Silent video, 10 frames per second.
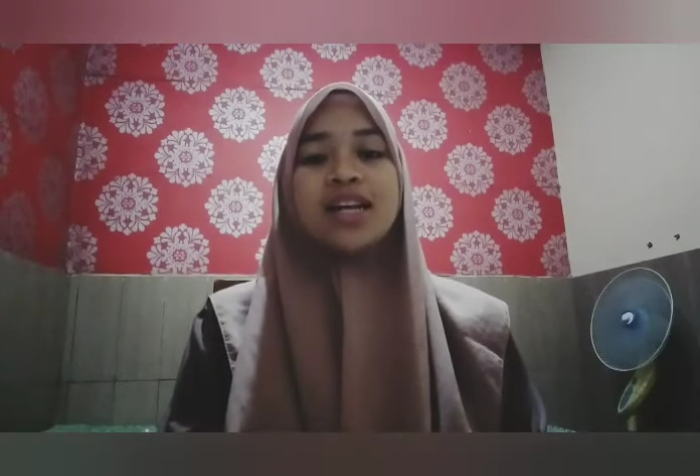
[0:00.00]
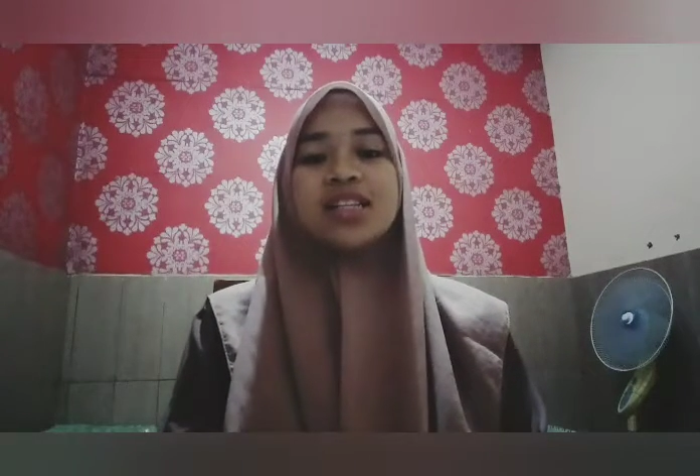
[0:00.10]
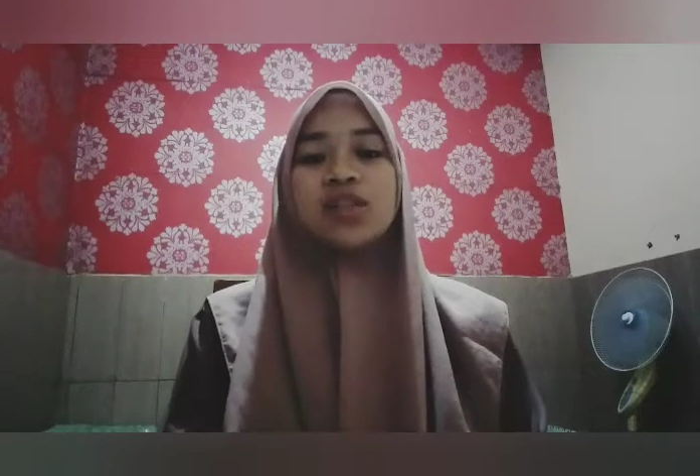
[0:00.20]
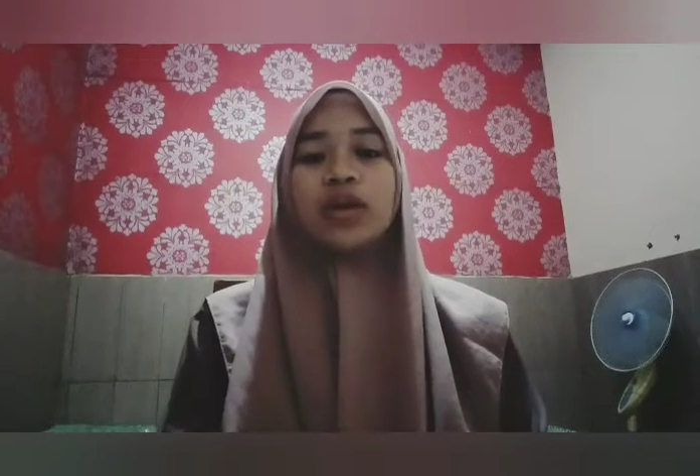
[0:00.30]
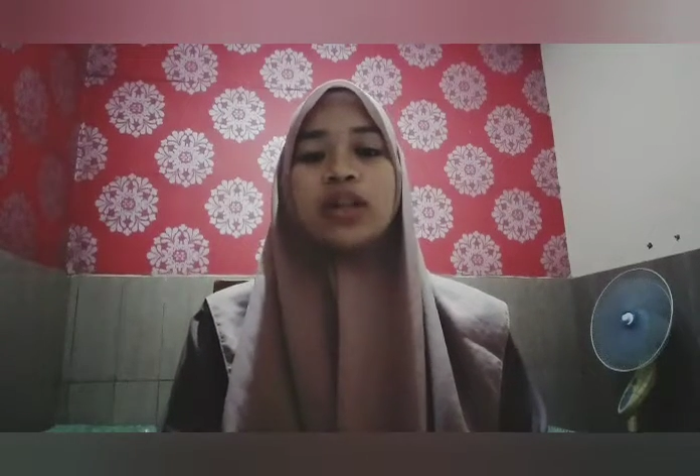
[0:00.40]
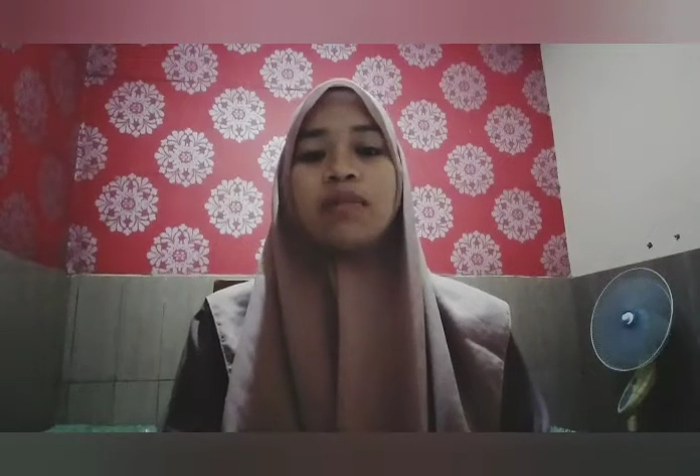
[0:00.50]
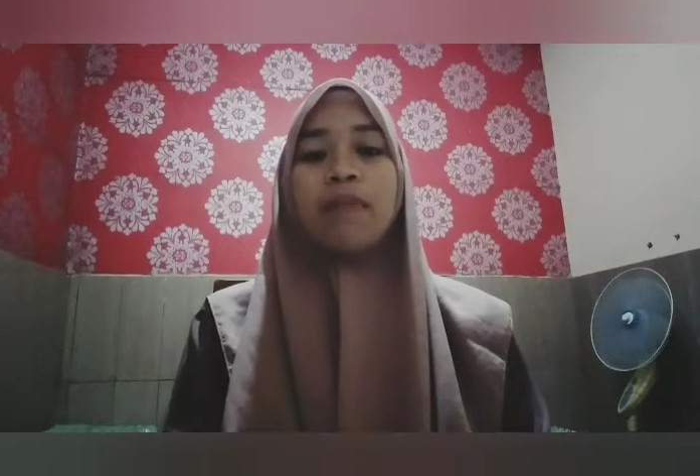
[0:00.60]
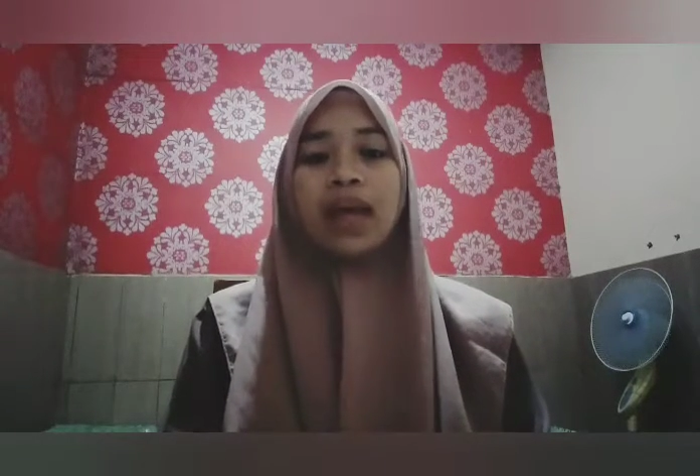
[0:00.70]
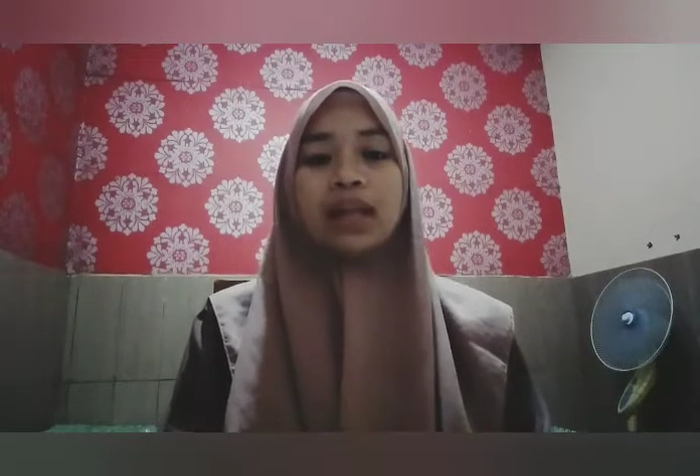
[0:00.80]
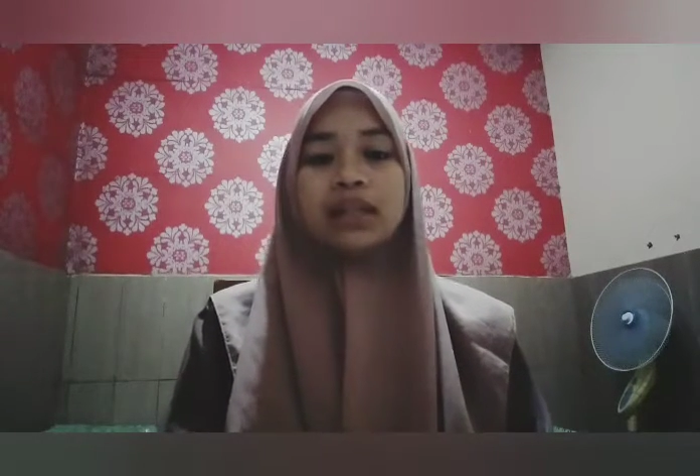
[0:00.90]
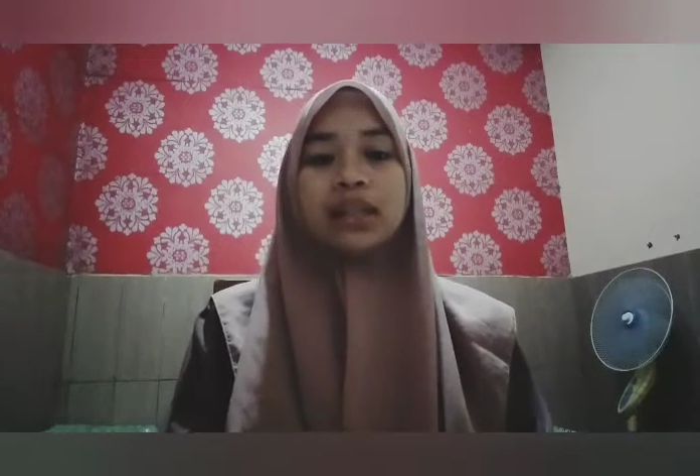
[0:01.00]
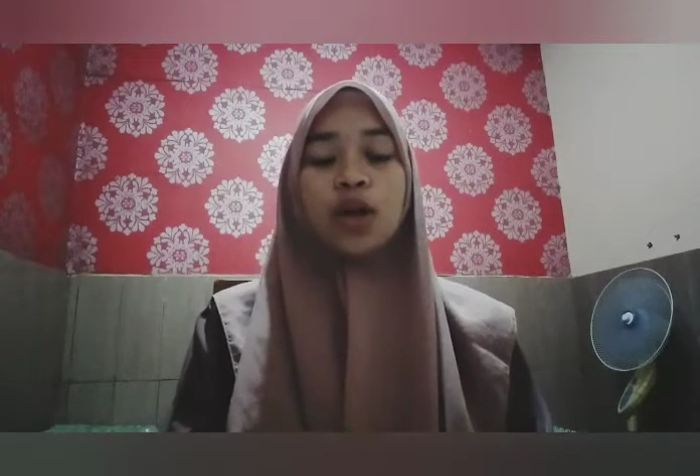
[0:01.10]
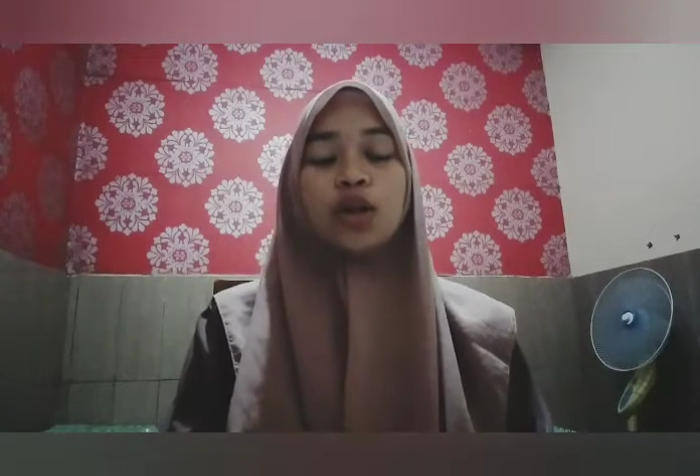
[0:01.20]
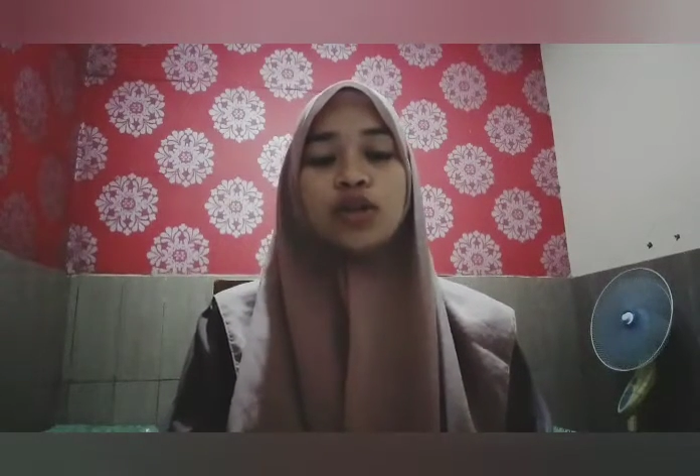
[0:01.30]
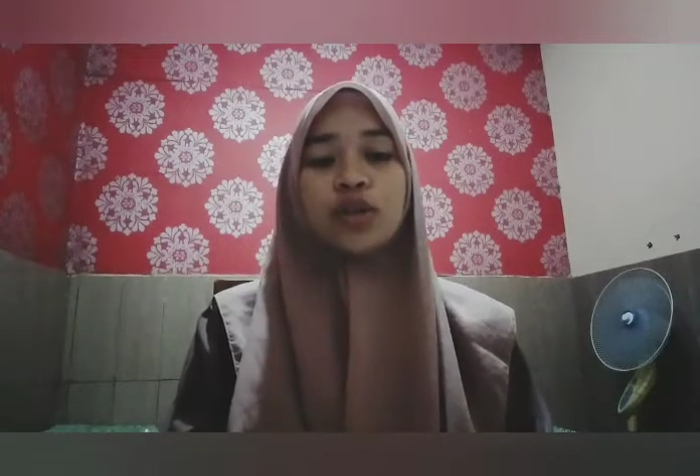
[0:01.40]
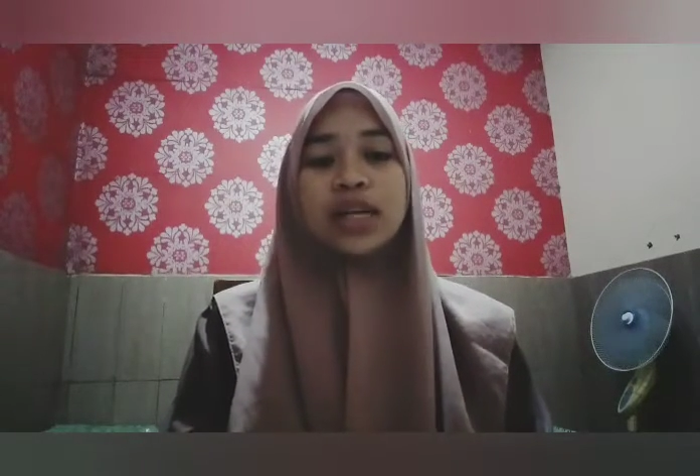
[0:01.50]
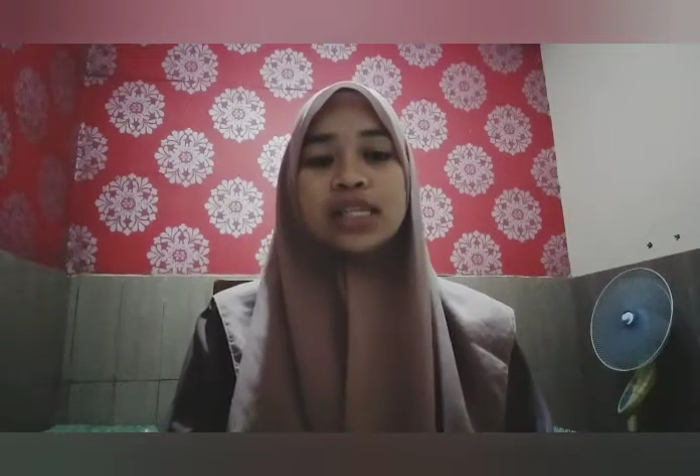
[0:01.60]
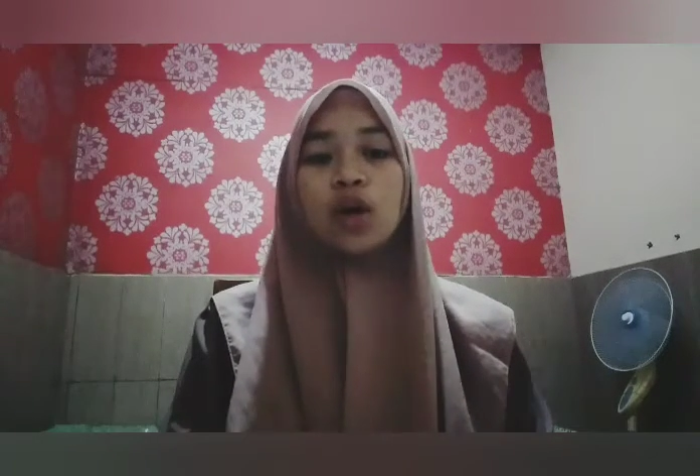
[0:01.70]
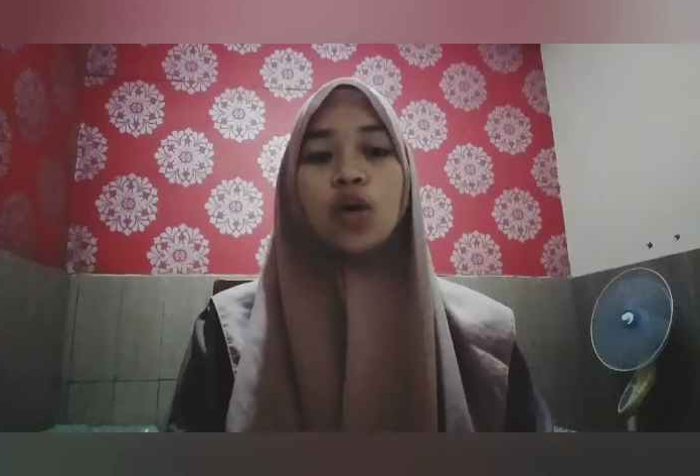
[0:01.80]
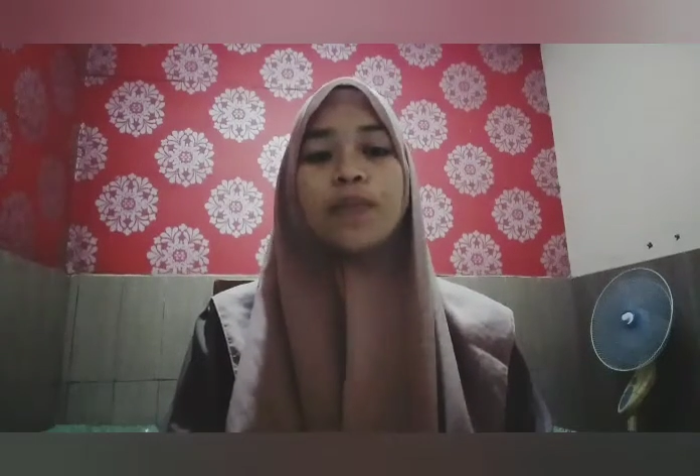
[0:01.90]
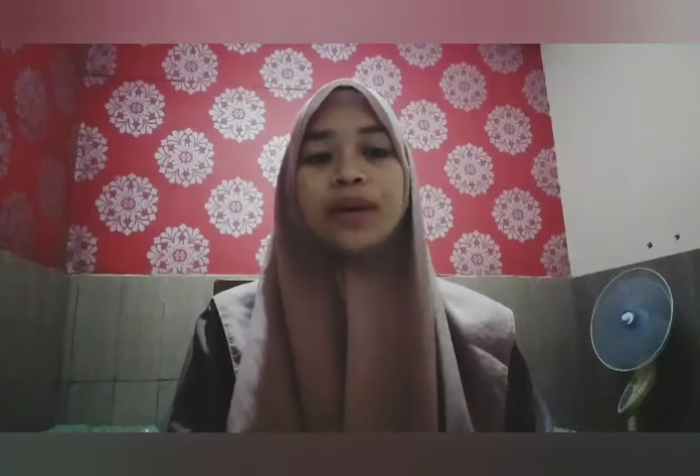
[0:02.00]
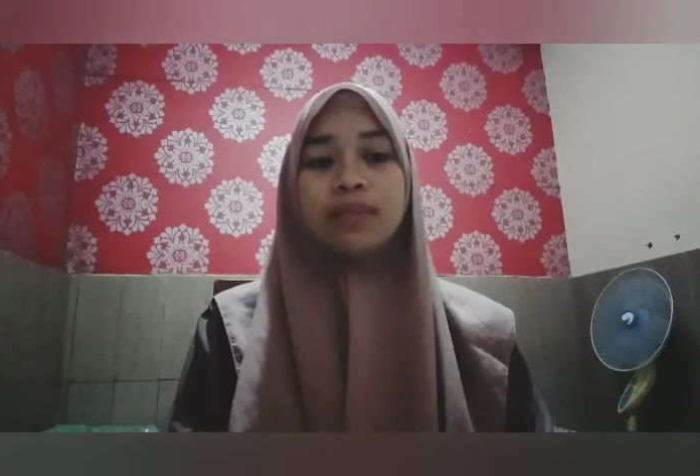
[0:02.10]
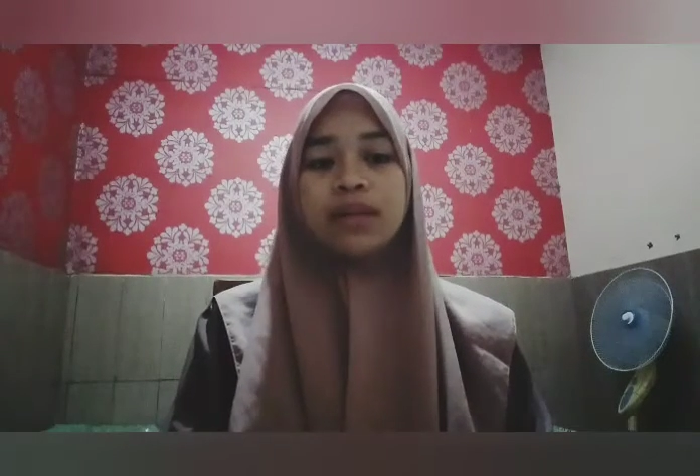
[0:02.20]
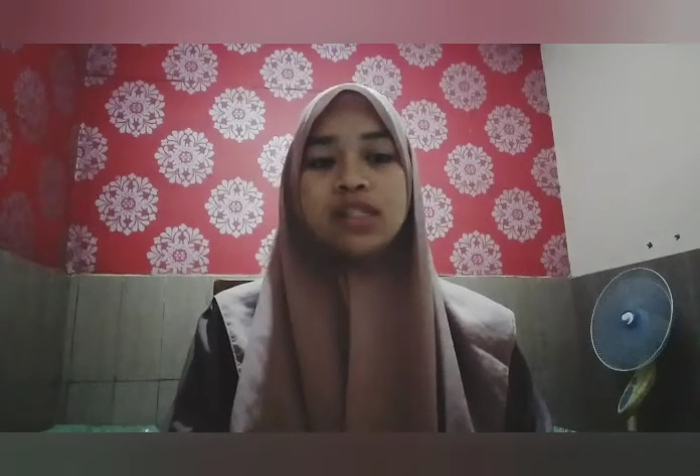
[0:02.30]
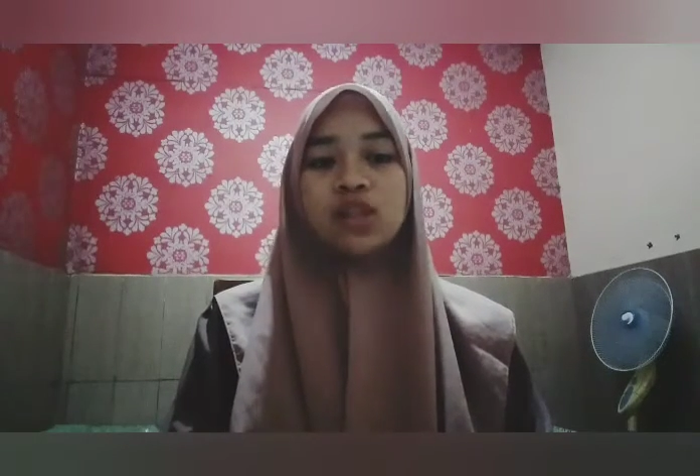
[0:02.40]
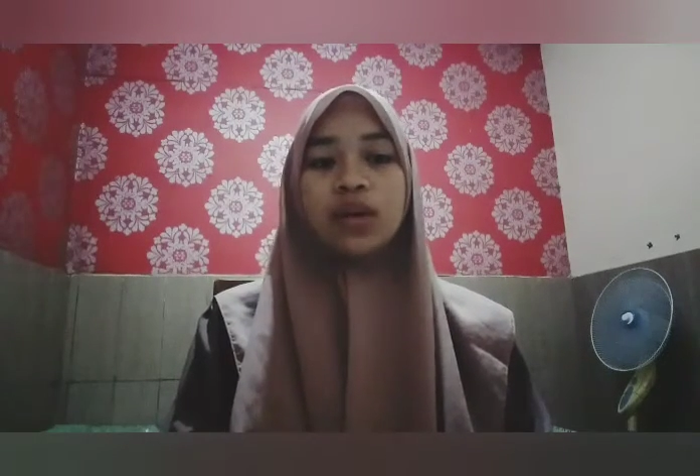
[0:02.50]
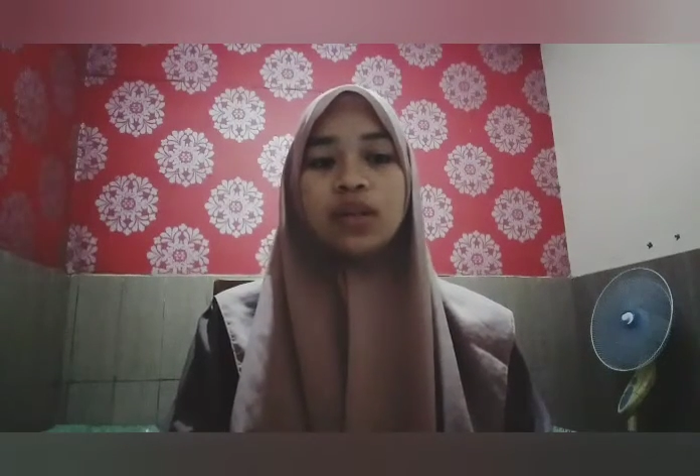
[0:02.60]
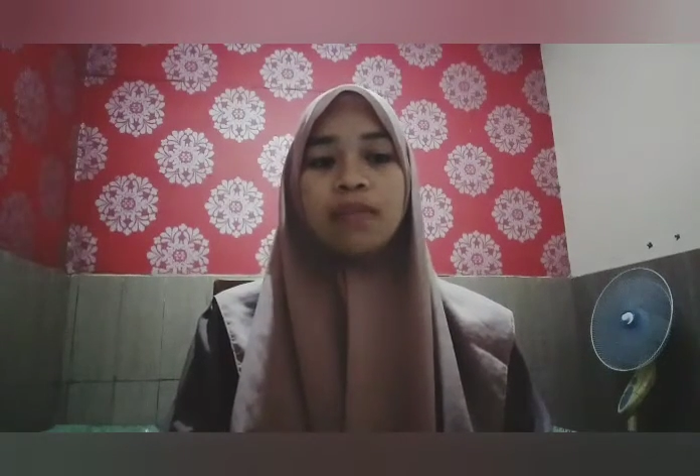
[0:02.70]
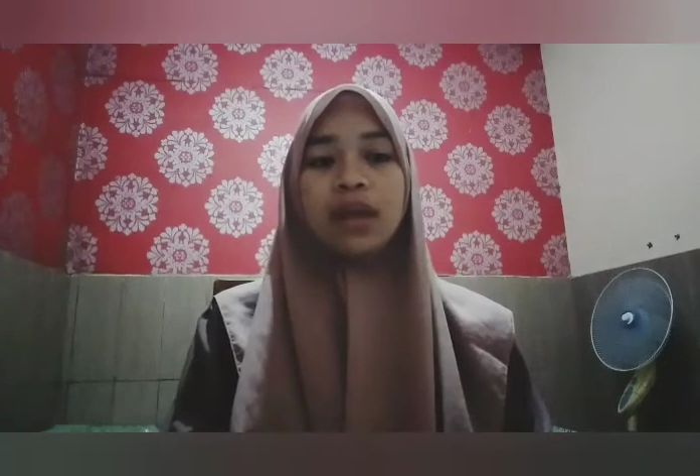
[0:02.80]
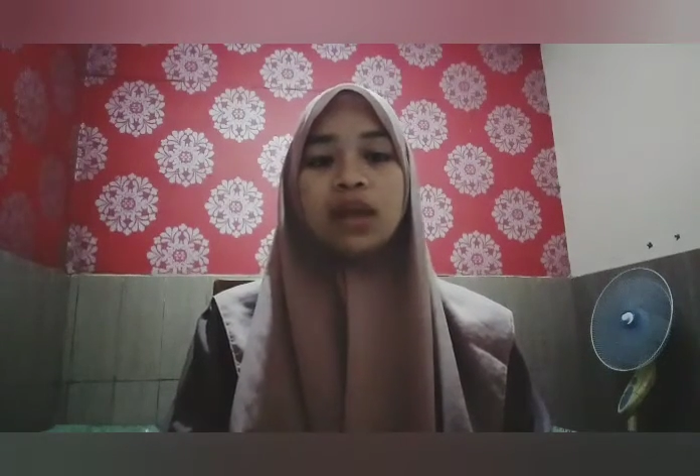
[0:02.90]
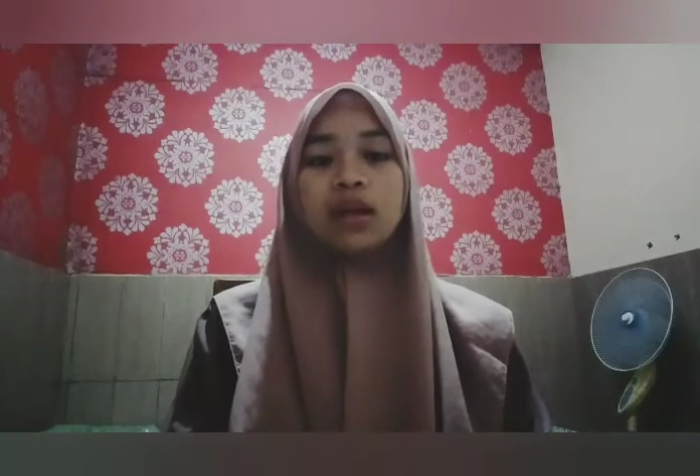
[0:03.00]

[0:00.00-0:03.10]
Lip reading: So it make the culture is human being, so it make a